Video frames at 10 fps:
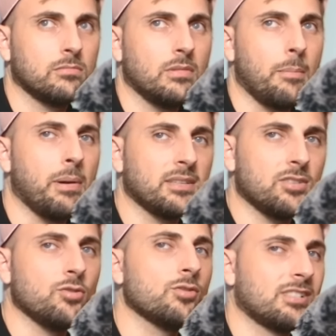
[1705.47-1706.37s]

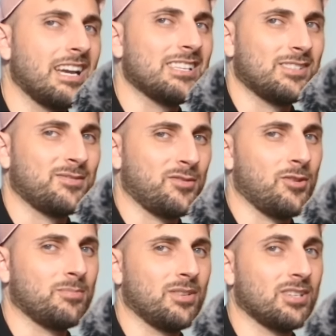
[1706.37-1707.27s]
abundant use cases for
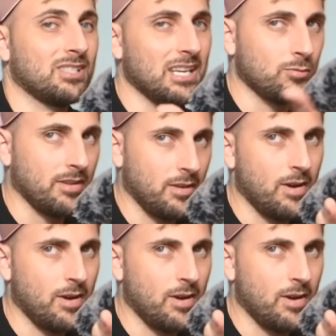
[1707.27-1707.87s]
crypto, because guess what?